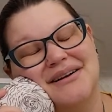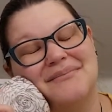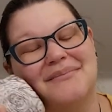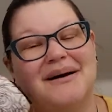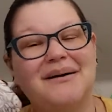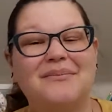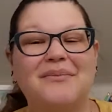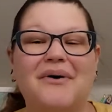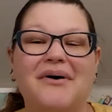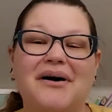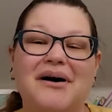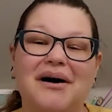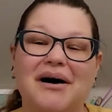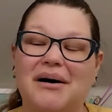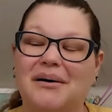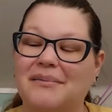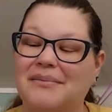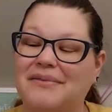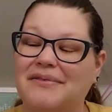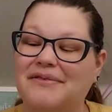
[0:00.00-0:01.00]
bit more
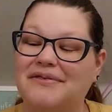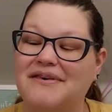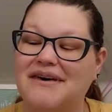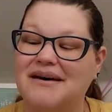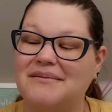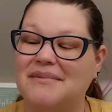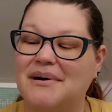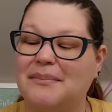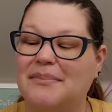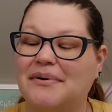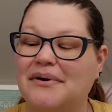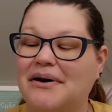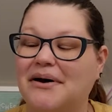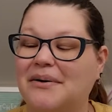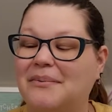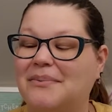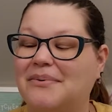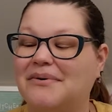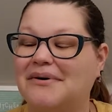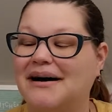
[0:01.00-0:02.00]
theme
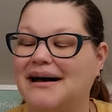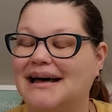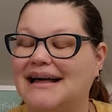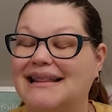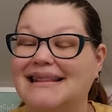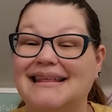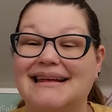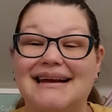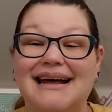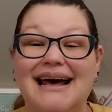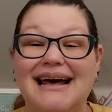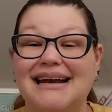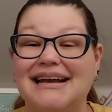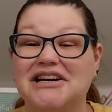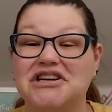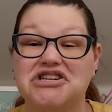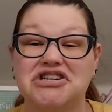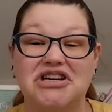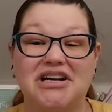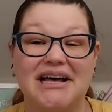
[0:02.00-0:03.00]
appropriate than I
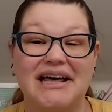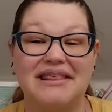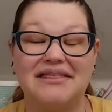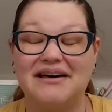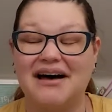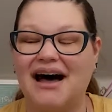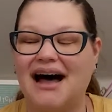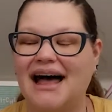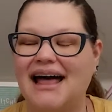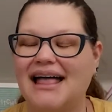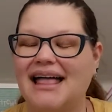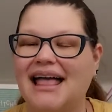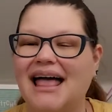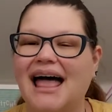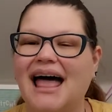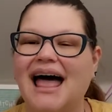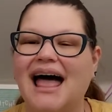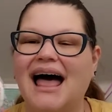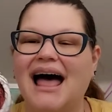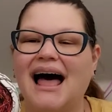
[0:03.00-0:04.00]
initially thought.
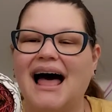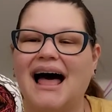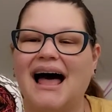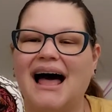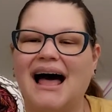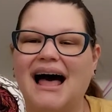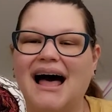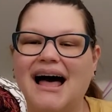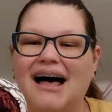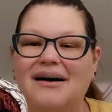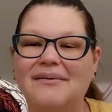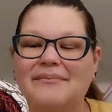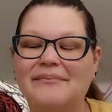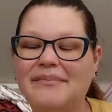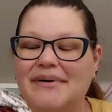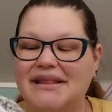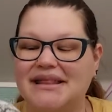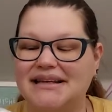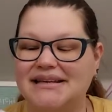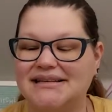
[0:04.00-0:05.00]

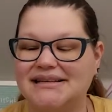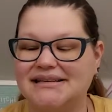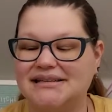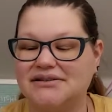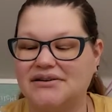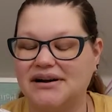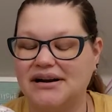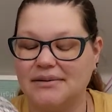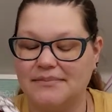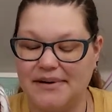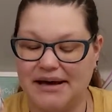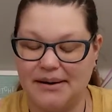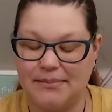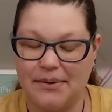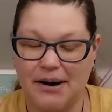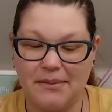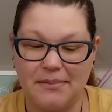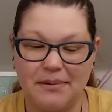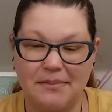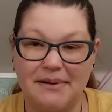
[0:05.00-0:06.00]
But this is going to be
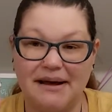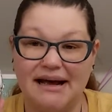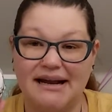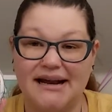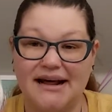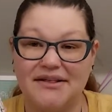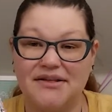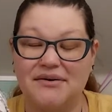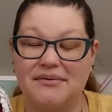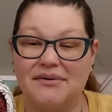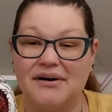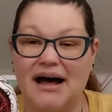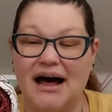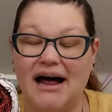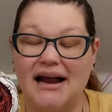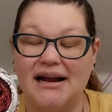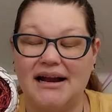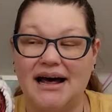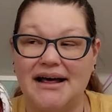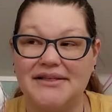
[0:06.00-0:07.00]
probably
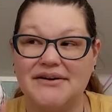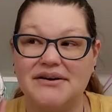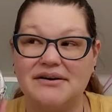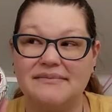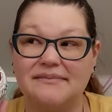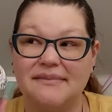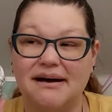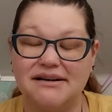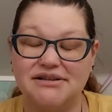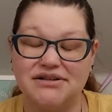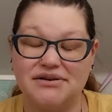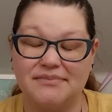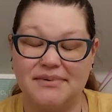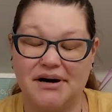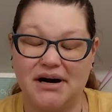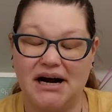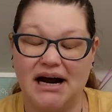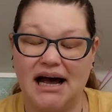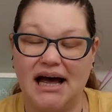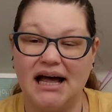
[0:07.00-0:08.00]
another
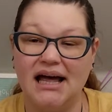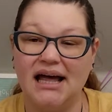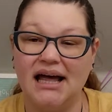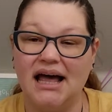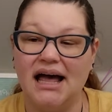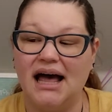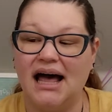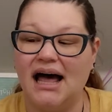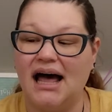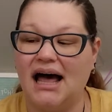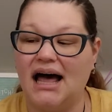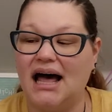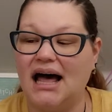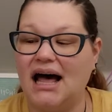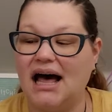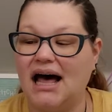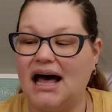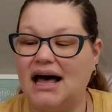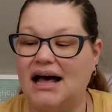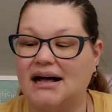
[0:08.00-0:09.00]
Musselburgh
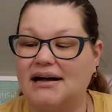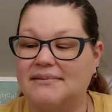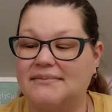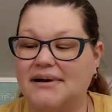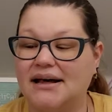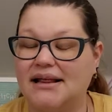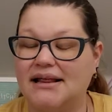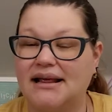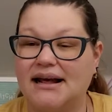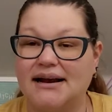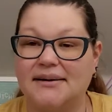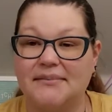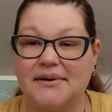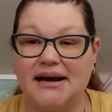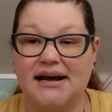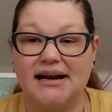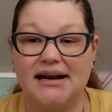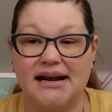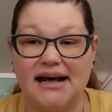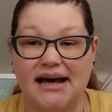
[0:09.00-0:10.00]
that I'm
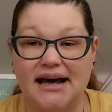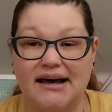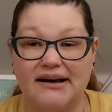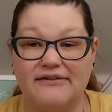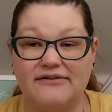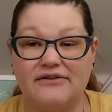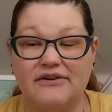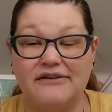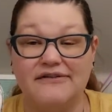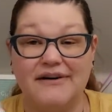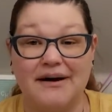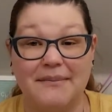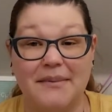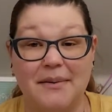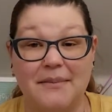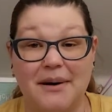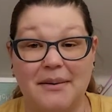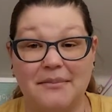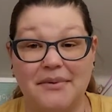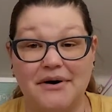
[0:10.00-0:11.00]
gonna knit for a family
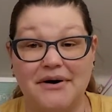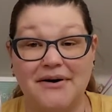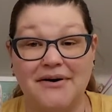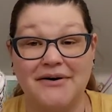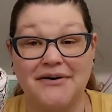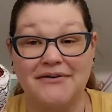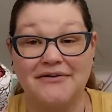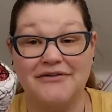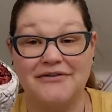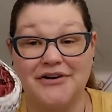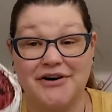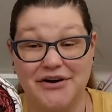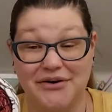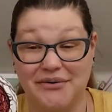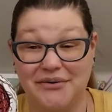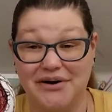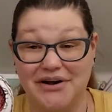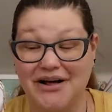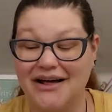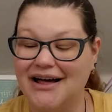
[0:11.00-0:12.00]
member for
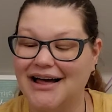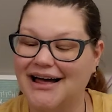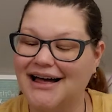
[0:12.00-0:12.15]
Yule.